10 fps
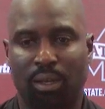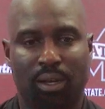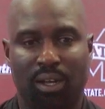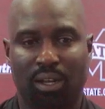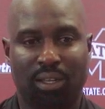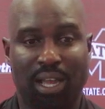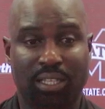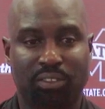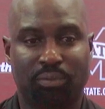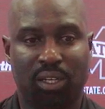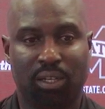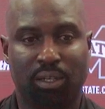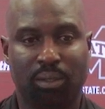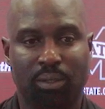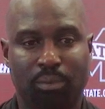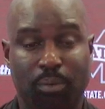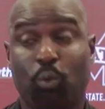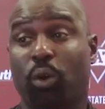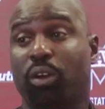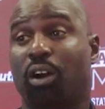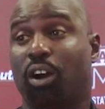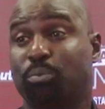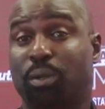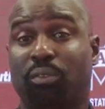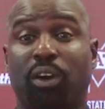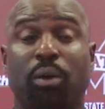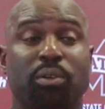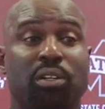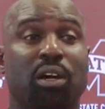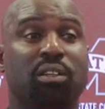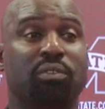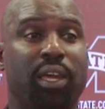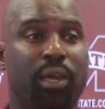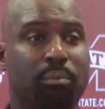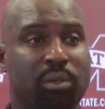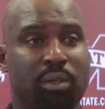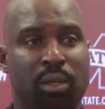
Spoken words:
Guys have been working hard. It's been a very productive camp.